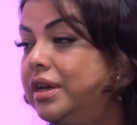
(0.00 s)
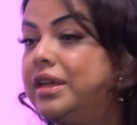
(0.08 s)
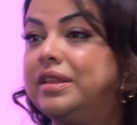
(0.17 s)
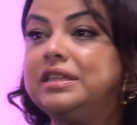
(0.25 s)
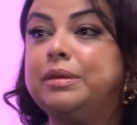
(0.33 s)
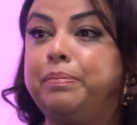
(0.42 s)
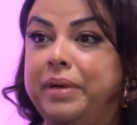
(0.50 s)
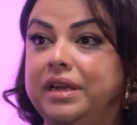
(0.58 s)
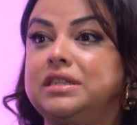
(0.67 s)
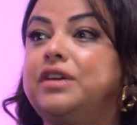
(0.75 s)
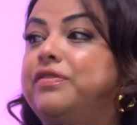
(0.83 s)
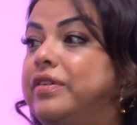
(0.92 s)
Mm. There's a big
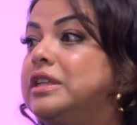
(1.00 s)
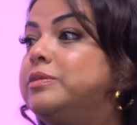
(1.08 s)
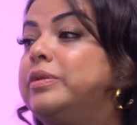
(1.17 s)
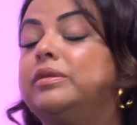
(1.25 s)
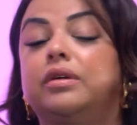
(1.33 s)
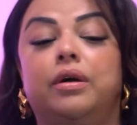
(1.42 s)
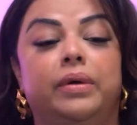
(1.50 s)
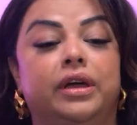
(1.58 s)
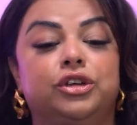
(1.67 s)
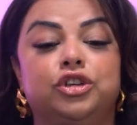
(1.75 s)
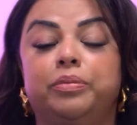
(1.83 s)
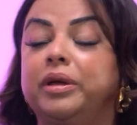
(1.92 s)
difference with going
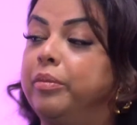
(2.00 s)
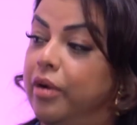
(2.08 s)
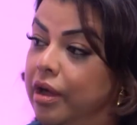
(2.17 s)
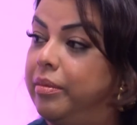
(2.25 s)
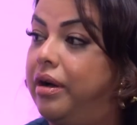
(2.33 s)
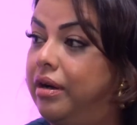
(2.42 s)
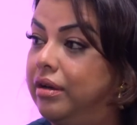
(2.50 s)
and shopping in Primark